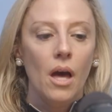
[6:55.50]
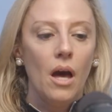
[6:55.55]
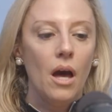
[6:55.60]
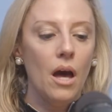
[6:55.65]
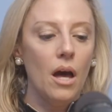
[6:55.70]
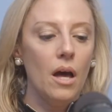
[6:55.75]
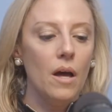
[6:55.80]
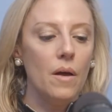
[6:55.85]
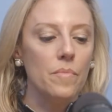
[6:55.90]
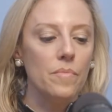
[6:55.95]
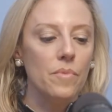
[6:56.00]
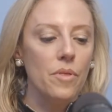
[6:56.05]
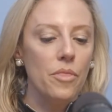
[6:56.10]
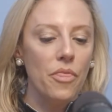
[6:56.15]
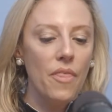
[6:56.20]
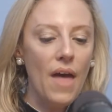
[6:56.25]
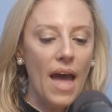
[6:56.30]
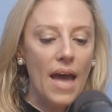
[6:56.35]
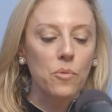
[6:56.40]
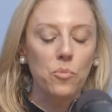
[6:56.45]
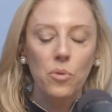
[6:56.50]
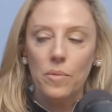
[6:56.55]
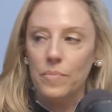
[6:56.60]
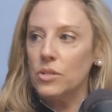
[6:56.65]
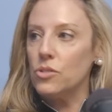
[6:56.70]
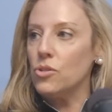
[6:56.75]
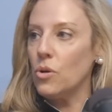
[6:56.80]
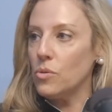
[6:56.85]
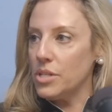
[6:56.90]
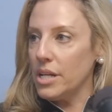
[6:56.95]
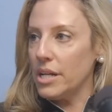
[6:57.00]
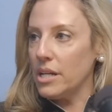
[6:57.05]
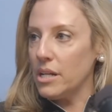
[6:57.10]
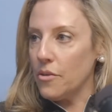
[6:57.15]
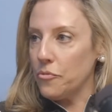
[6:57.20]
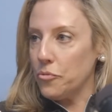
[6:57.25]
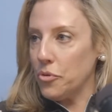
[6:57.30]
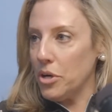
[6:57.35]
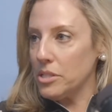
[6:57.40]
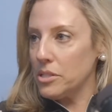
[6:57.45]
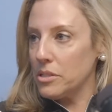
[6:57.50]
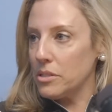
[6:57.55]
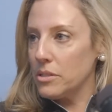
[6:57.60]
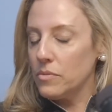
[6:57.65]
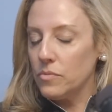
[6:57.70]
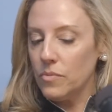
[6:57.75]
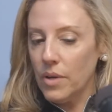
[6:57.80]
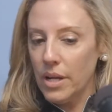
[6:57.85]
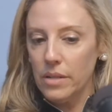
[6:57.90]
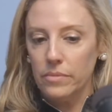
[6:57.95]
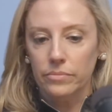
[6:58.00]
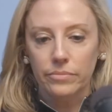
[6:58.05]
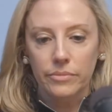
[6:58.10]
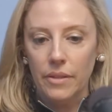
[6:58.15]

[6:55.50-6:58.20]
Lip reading: that women don't take enough risk, right?